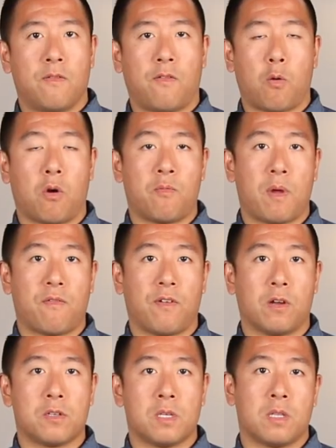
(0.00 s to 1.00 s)
4 of my
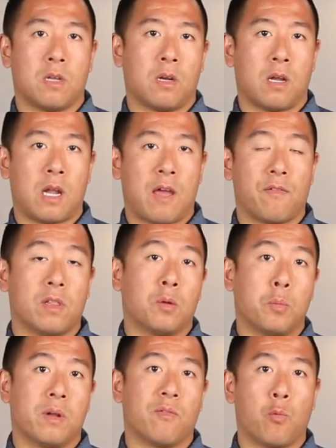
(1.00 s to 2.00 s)
fingers in there and have a
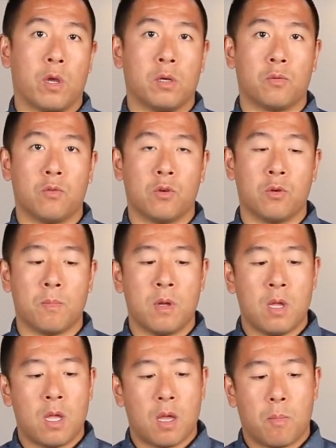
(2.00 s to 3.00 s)
little bit of wiggle
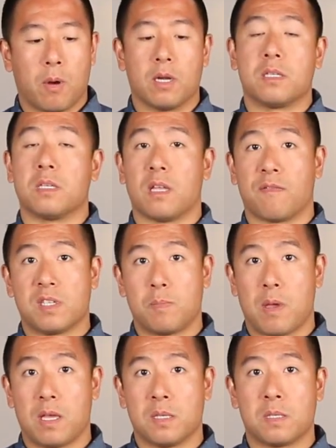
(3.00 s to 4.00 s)
room, but it's enough
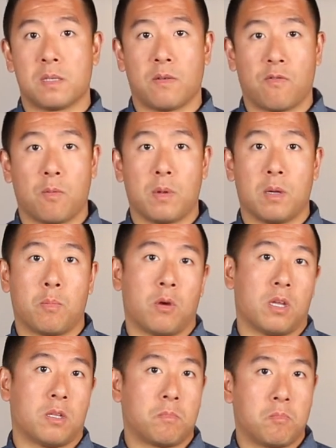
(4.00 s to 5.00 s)
space for me to
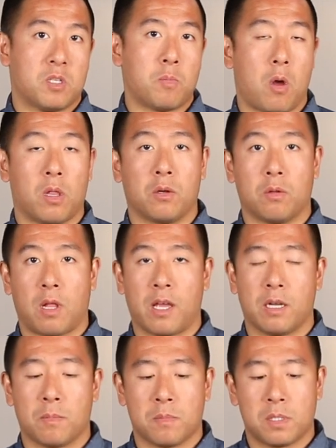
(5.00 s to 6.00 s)
put small little
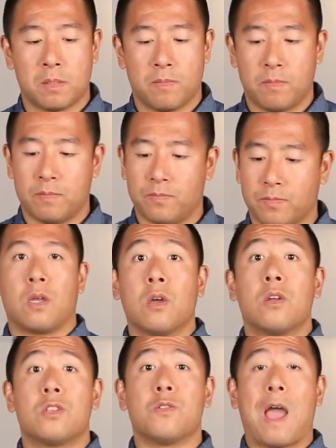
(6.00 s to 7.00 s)
items.
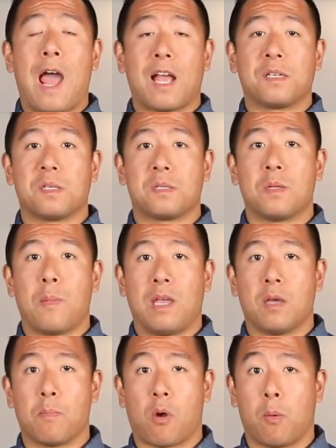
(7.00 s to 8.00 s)
To access the main
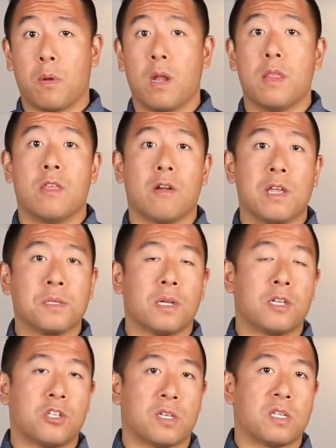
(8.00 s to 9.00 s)
compartment, there is an
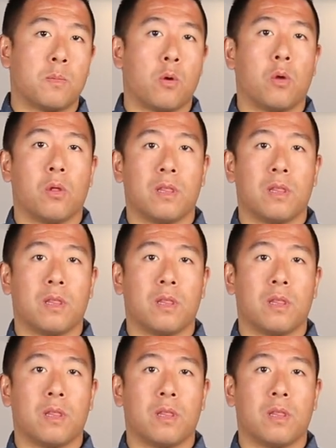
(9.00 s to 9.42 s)
adjustable